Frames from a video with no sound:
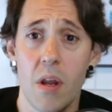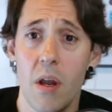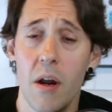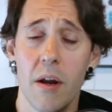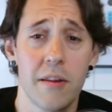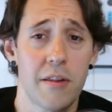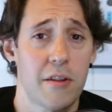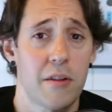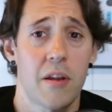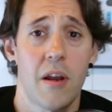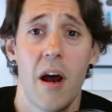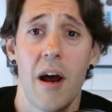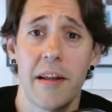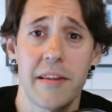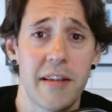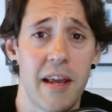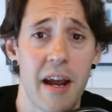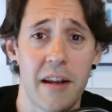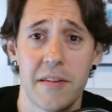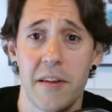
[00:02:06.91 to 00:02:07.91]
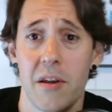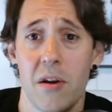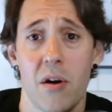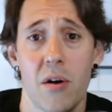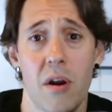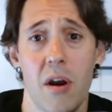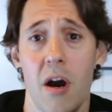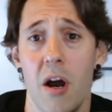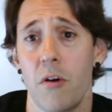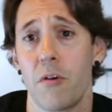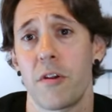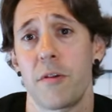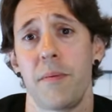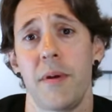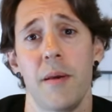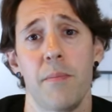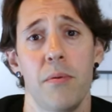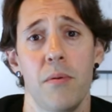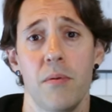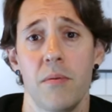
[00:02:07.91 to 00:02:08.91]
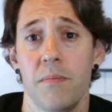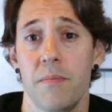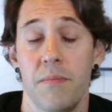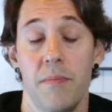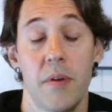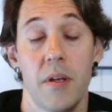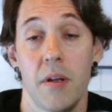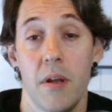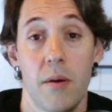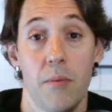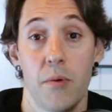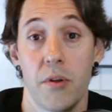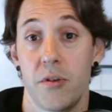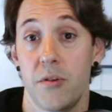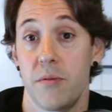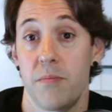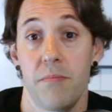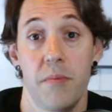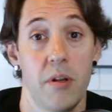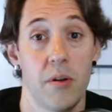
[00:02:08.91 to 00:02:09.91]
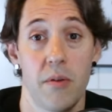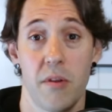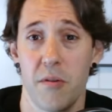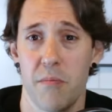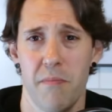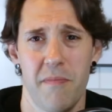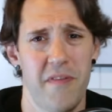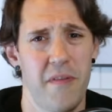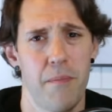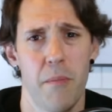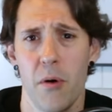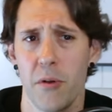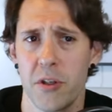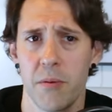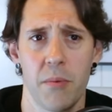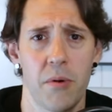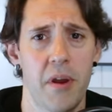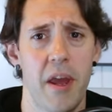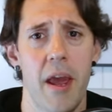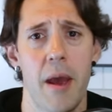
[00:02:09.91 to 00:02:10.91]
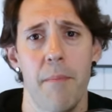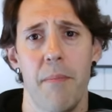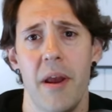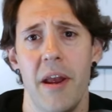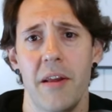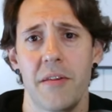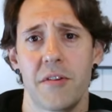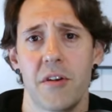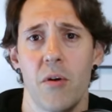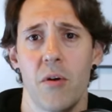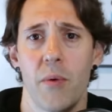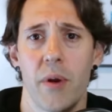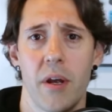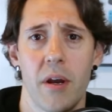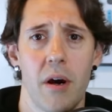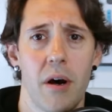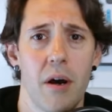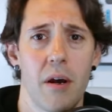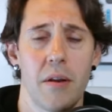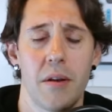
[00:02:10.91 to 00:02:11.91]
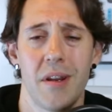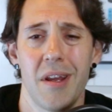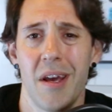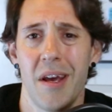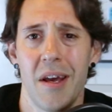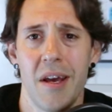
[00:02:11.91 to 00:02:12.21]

Us contacting our Congress people, which, you know, there's multiple campaigns going on,